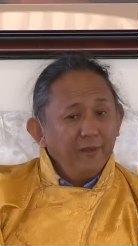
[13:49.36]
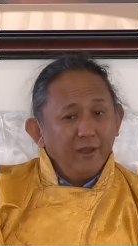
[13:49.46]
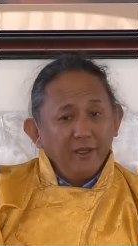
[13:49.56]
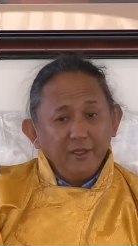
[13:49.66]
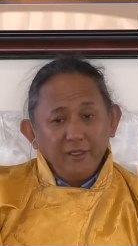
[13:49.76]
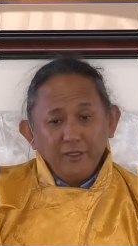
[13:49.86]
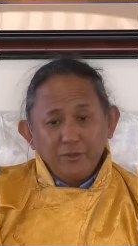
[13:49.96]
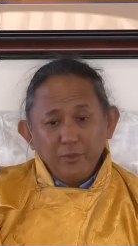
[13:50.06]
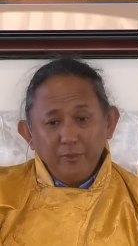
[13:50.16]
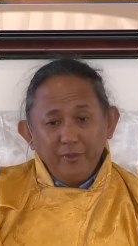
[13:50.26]
And then the
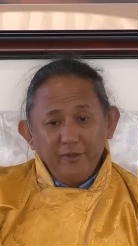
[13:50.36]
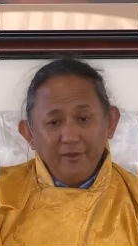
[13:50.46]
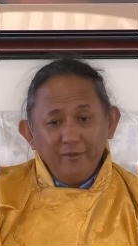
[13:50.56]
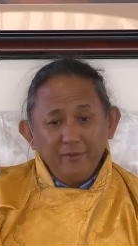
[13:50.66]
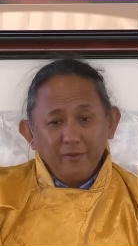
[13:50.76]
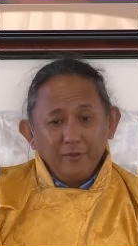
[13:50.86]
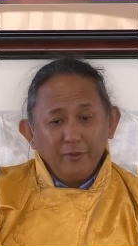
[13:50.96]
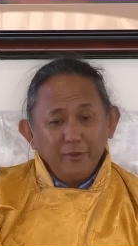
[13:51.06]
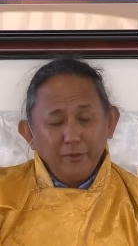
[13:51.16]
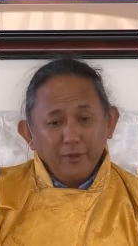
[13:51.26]
sweeper,
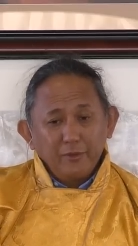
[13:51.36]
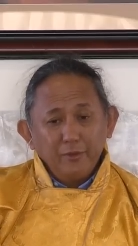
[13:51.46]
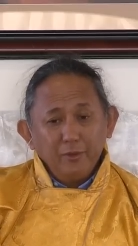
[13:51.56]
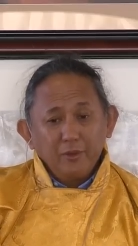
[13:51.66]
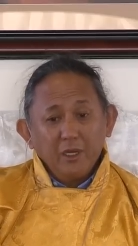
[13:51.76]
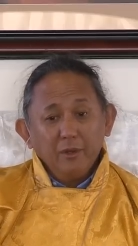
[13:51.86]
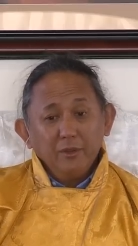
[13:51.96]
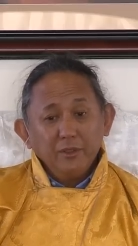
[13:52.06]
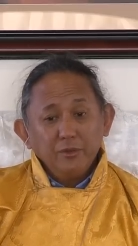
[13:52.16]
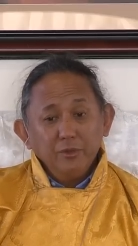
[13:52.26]
not to look down
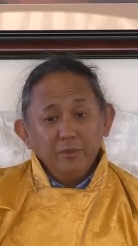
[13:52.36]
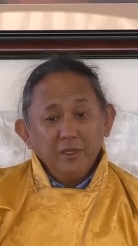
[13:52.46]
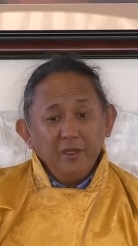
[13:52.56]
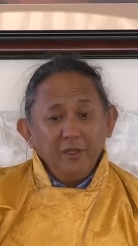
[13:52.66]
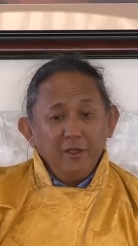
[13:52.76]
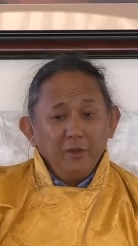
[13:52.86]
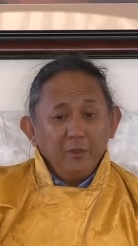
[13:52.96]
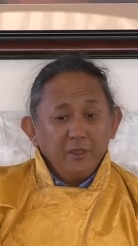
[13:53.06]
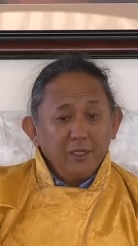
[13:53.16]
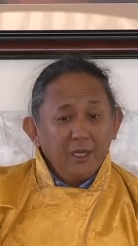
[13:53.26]
on the sweeper,
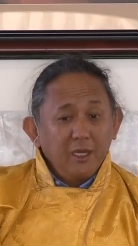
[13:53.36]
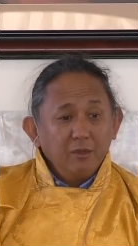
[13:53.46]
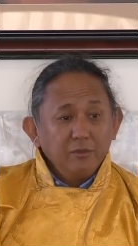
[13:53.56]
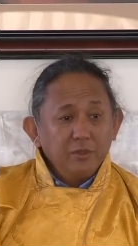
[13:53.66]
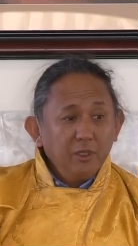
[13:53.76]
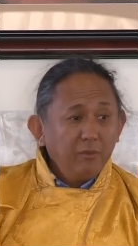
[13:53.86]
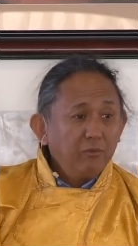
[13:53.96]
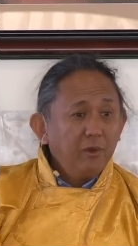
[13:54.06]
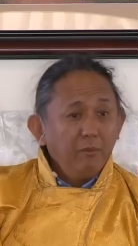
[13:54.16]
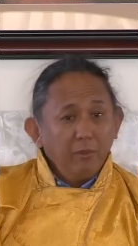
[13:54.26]
with the lack of surnam,
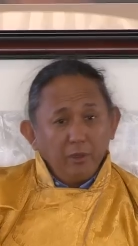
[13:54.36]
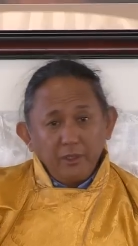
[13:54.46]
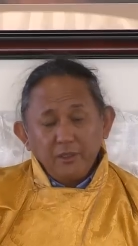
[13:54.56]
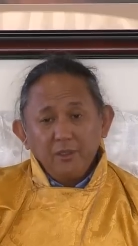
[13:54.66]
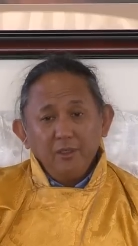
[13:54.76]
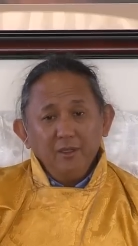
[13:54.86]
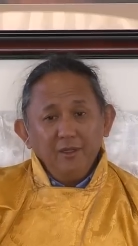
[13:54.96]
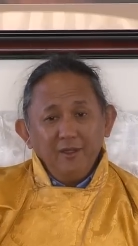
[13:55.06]
from morning till